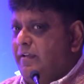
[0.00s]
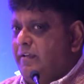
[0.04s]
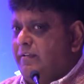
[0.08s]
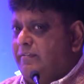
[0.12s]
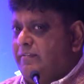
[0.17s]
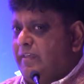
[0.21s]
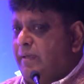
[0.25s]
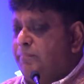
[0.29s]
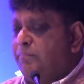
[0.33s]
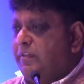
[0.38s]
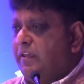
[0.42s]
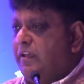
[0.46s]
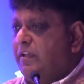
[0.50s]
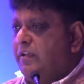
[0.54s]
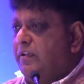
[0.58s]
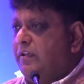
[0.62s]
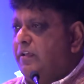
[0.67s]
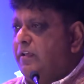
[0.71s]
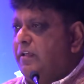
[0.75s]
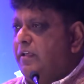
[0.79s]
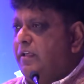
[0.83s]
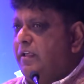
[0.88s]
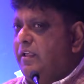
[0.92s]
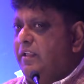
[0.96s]

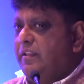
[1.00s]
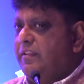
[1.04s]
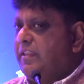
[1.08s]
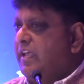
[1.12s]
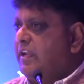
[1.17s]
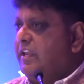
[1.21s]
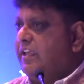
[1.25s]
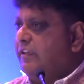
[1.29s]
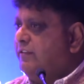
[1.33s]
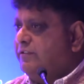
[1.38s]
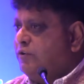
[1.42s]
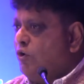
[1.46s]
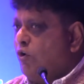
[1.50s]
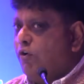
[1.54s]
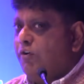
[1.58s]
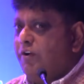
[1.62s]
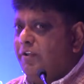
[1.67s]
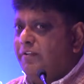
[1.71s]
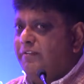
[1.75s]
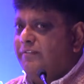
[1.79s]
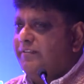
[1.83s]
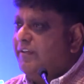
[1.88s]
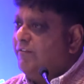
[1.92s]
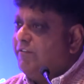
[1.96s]
something that
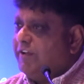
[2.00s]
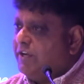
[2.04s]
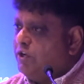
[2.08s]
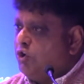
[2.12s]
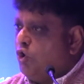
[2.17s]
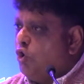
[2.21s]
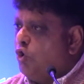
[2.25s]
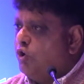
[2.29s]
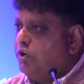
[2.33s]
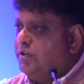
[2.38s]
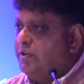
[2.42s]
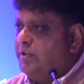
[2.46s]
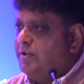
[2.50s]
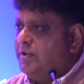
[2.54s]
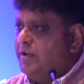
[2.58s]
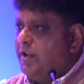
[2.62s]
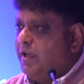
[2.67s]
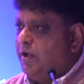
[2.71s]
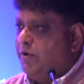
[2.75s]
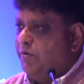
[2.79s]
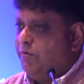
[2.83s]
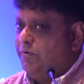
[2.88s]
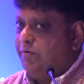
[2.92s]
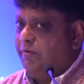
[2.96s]
historians have ignored till
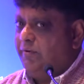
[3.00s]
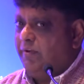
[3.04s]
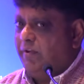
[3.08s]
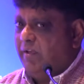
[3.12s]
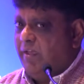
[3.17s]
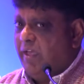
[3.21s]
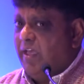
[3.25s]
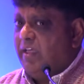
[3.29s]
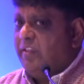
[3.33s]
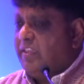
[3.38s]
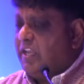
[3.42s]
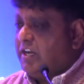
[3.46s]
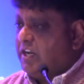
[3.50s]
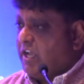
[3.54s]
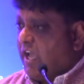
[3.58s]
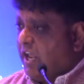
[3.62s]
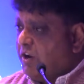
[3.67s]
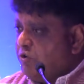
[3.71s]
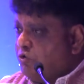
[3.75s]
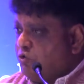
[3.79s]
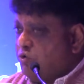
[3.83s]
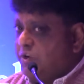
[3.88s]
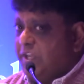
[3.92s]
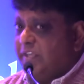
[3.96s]
now, that
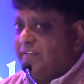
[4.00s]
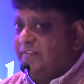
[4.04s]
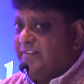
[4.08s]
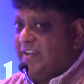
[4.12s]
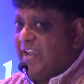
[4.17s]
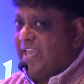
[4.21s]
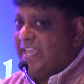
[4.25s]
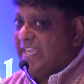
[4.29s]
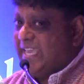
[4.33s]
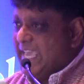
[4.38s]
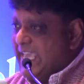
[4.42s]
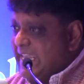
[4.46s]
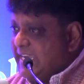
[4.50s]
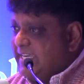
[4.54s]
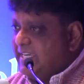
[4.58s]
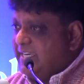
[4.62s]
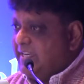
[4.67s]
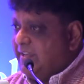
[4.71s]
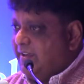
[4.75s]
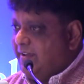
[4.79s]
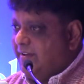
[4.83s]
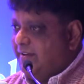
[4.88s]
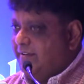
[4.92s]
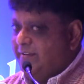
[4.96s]
countries like
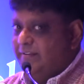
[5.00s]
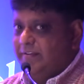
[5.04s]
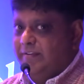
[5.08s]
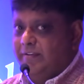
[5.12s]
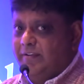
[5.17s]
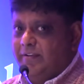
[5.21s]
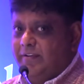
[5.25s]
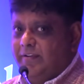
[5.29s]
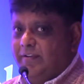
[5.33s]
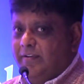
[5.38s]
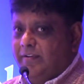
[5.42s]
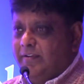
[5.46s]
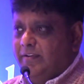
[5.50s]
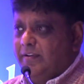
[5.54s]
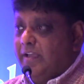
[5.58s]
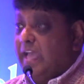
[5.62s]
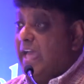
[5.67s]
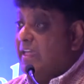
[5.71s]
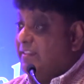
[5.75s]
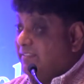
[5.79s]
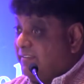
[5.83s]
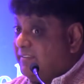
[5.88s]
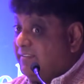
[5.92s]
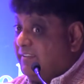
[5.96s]
India
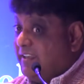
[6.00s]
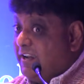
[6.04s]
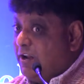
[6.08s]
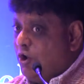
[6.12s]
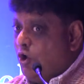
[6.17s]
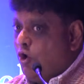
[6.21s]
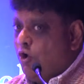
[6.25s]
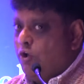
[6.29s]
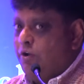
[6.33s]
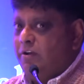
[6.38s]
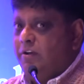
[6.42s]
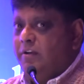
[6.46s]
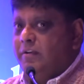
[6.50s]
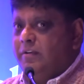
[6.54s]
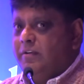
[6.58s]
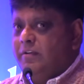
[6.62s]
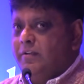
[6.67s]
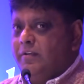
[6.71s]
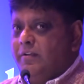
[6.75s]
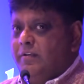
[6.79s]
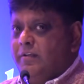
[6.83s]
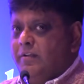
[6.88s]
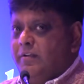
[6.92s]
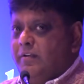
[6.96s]
and Ceylon
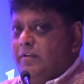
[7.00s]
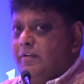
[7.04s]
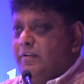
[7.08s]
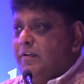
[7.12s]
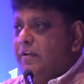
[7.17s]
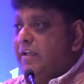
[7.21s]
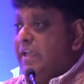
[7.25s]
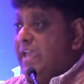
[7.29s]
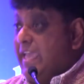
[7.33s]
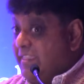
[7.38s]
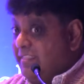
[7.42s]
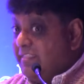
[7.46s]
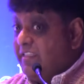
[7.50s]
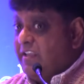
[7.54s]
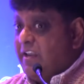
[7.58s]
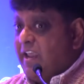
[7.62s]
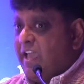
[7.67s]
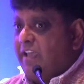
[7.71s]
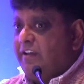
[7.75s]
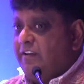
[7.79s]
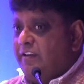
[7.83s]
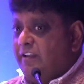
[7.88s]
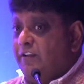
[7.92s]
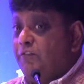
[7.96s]
in the
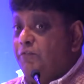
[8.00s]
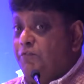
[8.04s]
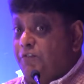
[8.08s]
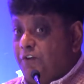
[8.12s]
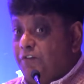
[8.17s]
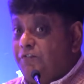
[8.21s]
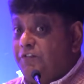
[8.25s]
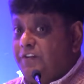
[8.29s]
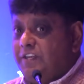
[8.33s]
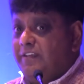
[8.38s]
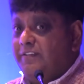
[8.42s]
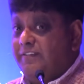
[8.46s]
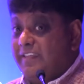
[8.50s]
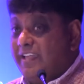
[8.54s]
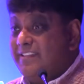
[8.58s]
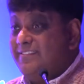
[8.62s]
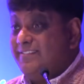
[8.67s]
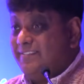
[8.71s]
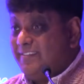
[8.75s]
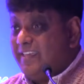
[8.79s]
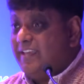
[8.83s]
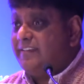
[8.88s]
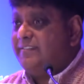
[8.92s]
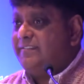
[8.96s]
1950s
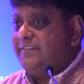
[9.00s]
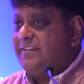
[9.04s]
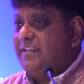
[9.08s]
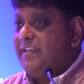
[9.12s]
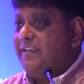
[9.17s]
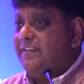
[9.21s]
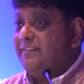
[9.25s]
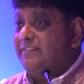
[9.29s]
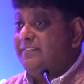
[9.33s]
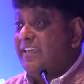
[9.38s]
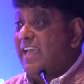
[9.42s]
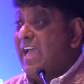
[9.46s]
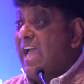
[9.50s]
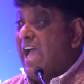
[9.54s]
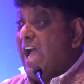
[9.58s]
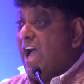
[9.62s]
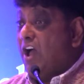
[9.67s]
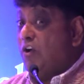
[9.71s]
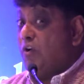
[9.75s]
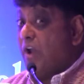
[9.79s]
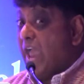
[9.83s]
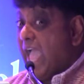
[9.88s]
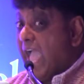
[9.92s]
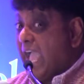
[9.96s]
and 60s
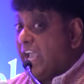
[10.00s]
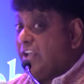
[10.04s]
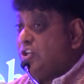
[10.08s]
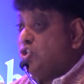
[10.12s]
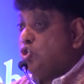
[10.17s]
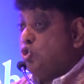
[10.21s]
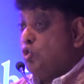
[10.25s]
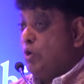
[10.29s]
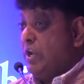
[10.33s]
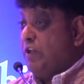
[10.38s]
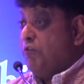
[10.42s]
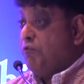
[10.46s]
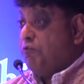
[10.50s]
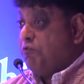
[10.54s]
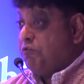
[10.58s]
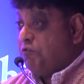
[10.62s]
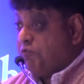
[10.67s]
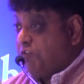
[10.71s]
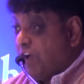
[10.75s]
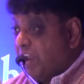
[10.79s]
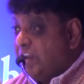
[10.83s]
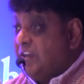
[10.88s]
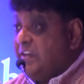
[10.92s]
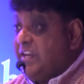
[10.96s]
are actually
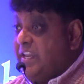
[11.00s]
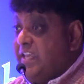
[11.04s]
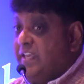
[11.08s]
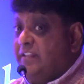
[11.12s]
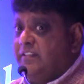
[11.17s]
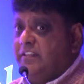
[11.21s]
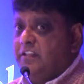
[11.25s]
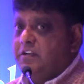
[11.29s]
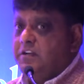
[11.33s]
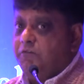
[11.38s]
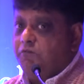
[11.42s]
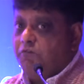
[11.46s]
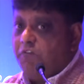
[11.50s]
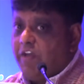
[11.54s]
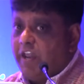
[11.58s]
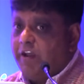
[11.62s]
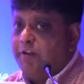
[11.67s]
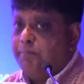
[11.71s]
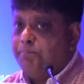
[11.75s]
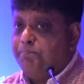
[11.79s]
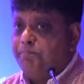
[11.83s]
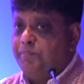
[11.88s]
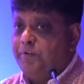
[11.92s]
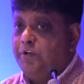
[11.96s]
funding the
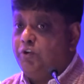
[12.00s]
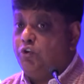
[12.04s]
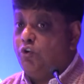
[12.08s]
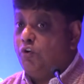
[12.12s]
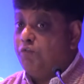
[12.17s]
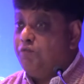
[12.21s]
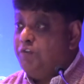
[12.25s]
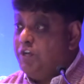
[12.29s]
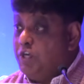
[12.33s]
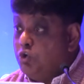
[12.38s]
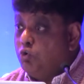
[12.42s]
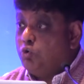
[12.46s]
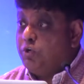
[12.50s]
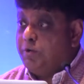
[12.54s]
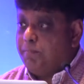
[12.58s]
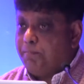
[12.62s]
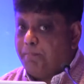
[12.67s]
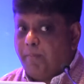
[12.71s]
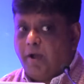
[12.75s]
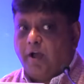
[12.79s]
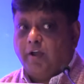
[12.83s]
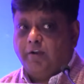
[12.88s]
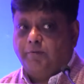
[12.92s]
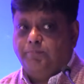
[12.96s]
development of new
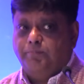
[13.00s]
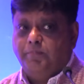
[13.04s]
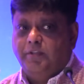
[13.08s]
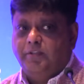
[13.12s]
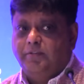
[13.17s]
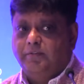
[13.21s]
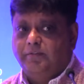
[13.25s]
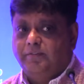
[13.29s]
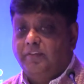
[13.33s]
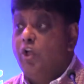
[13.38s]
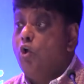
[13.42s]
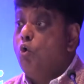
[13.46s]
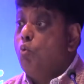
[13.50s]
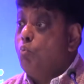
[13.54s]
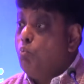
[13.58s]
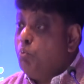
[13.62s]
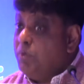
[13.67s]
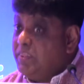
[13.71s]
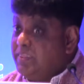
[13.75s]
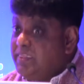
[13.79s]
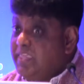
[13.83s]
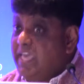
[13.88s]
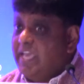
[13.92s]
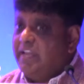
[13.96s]
departments
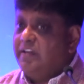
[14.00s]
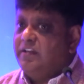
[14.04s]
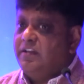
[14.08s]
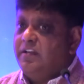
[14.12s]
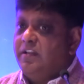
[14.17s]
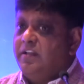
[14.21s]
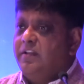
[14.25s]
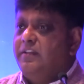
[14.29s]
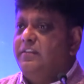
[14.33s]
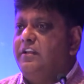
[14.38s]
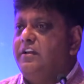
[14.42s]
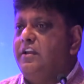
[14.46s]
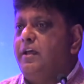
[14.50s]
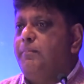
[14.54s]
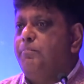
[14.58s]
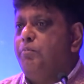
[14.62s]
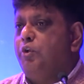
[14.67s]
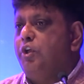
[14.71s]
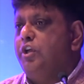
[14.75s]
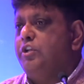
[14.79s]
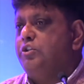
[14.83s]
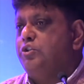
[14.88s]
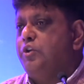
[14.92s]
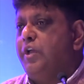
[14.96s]
within the
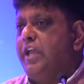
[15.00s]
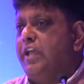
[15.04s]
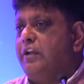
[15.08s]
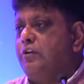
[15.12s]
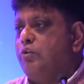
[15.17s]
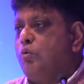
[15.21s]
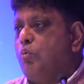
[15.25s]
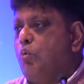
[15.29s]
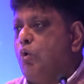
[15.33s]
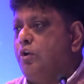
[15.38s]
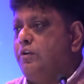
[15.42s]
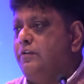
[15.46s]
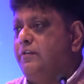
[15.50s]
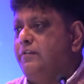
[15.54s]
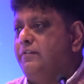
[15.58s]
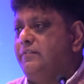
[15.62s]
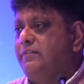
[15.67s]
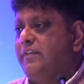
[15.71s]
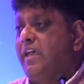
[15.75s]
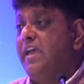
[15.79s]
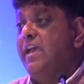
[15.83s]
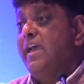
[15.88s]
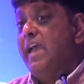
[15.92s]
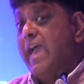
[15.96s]
WHO
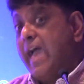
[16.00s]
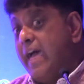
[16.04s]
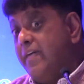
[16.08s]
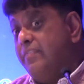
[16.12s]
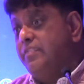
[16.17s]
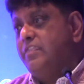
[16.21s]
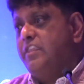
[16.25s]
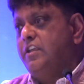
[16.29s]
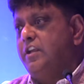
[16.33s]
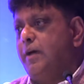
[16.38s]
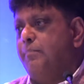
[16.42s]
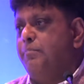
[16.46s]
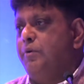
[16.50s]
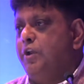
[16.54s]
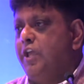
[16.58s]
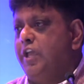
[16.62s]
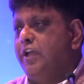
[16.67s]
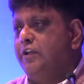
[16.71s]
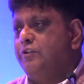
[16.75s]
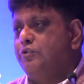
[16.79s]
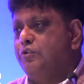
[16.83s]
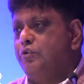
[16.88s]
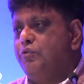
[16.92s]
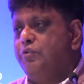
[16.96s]
headquarters and the
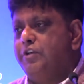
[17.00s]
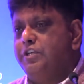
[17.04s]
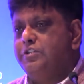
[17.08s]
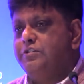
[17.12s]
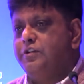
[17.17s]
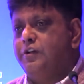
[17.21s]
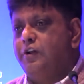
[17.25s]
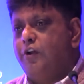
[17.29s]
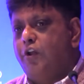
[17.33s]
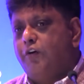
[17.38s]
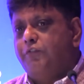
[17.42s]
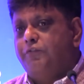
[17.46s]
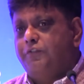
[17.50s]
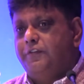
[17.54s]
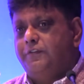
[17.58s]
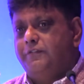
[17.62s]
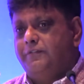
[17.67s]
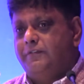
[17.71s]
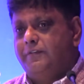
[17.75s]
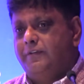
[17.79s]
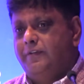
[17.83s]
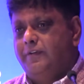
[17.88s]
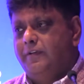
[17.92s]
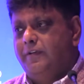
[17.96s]
WHO regional
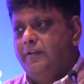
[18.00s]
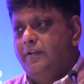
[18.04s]
office.